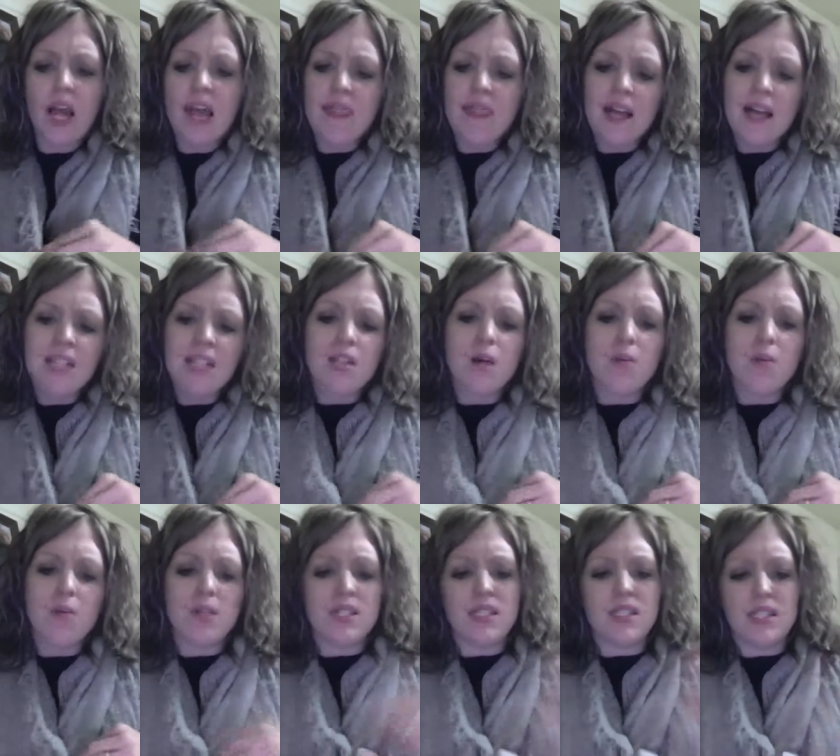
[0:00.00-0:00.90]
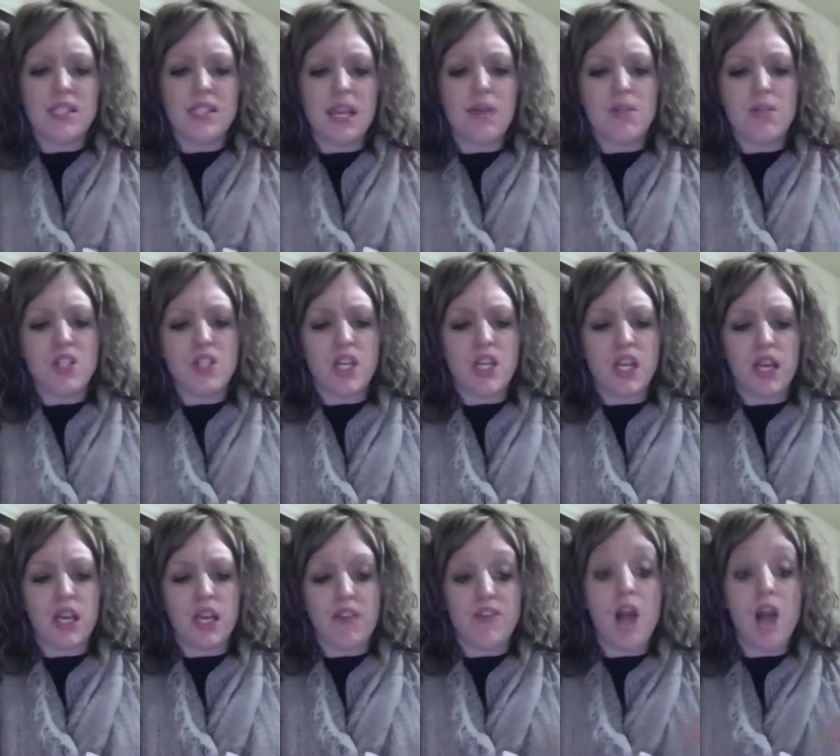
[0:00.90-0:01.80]
that's almost as damaging,
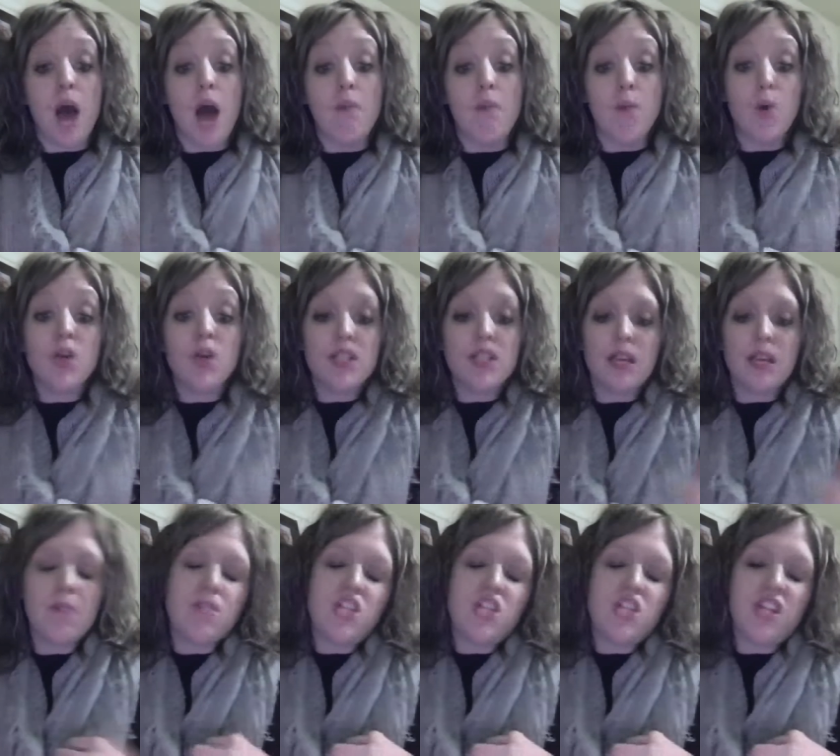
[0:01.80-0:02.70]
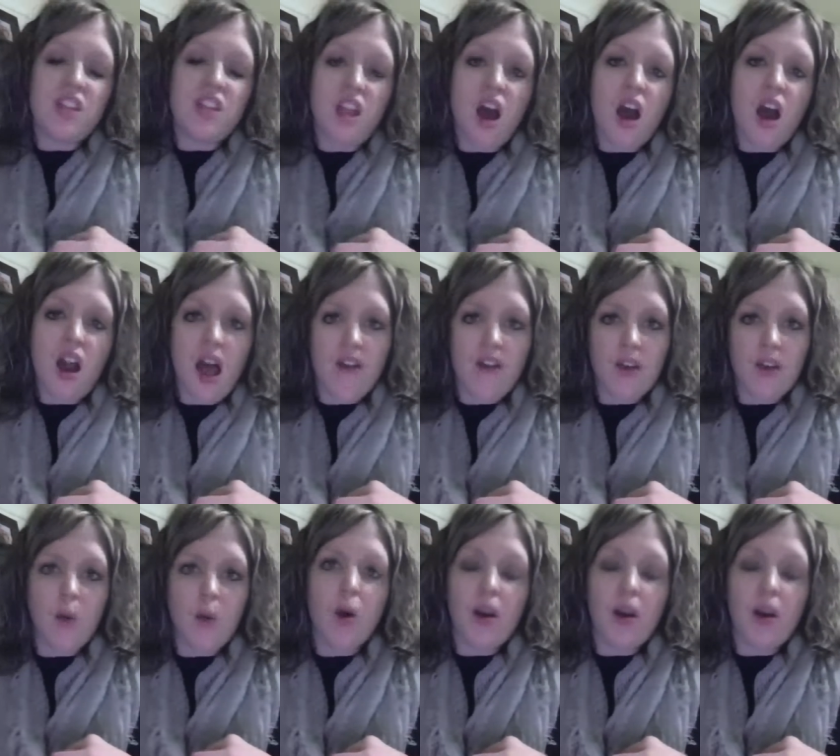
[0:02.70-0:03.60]
if not more damaging, than not having
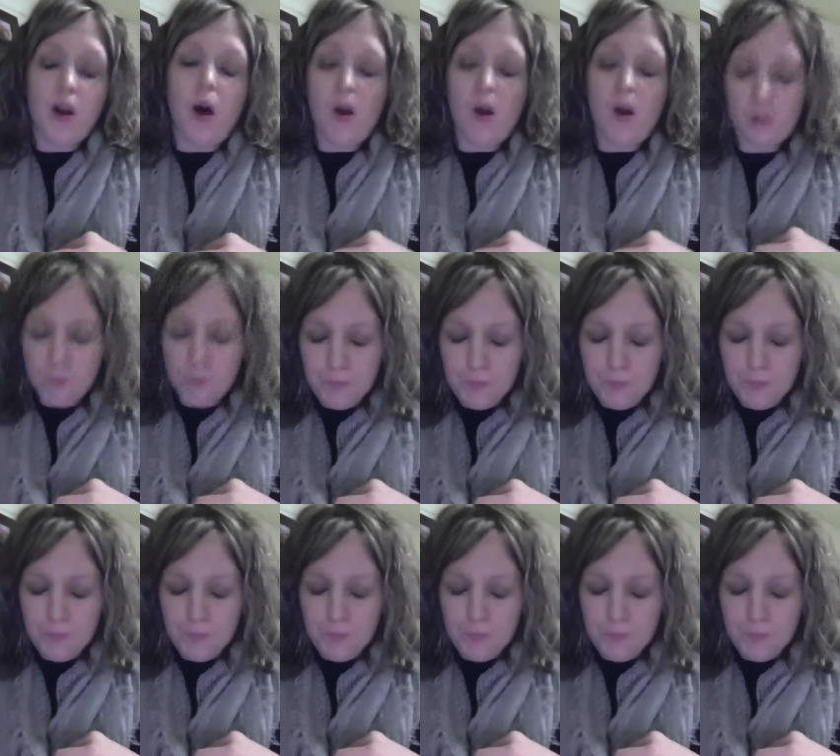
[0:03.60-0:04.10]
one at all.